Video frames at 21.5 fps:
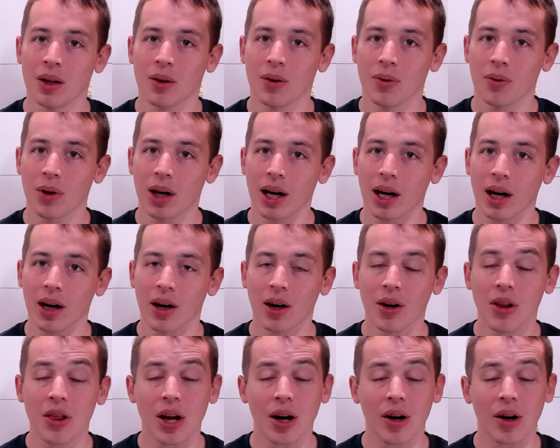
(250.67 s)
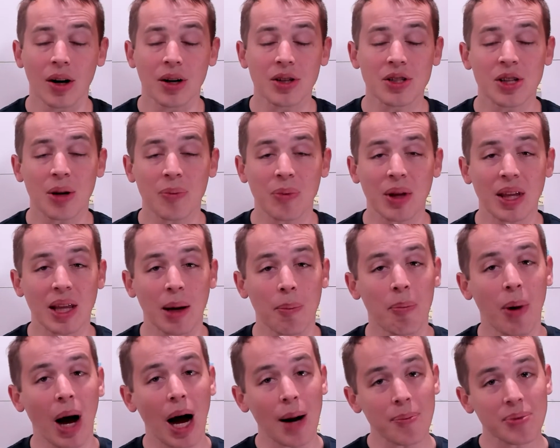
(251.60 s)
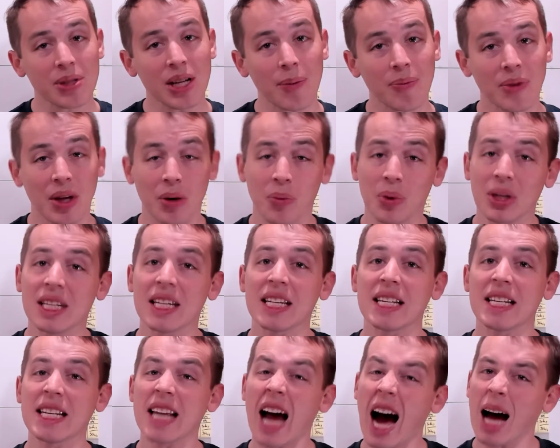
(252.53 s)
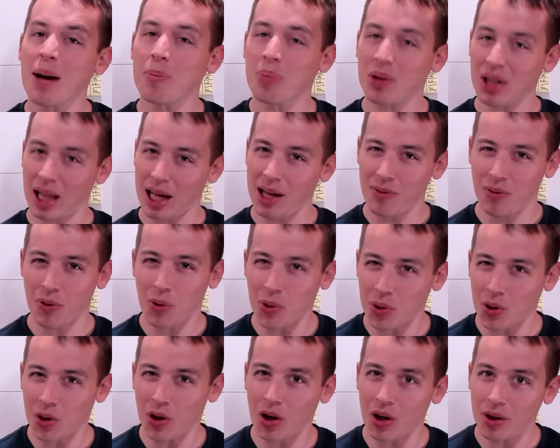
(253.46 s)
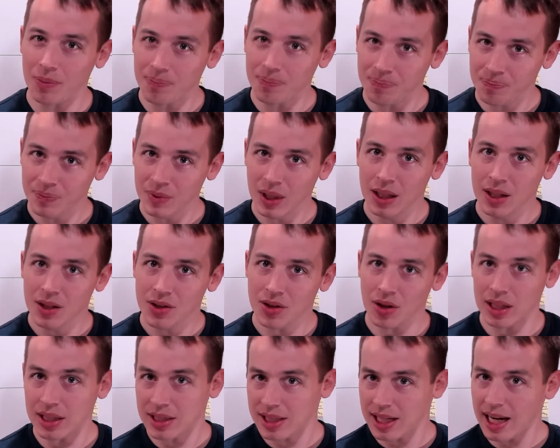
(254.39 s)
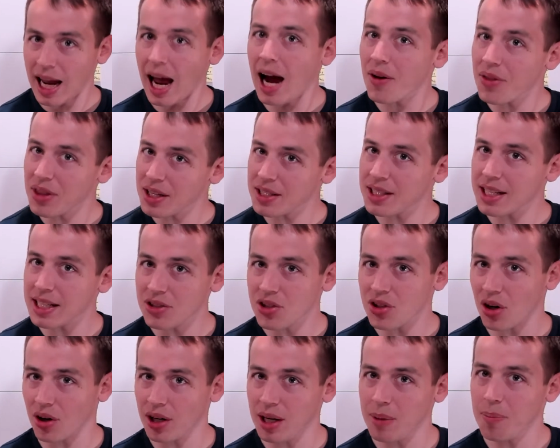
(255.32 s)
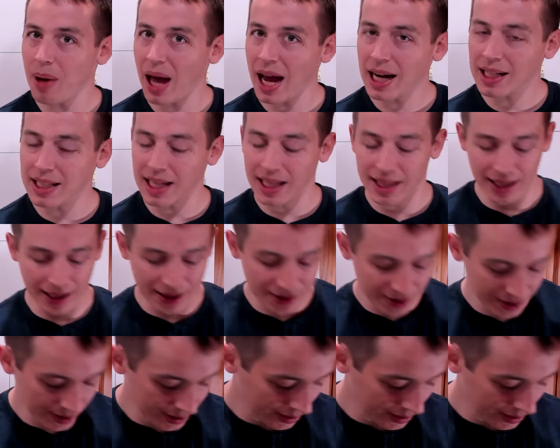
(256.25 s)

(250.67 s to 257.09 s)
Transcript: where there's something that pops up that we did not plan for at all. So let's see how this can start impacting things.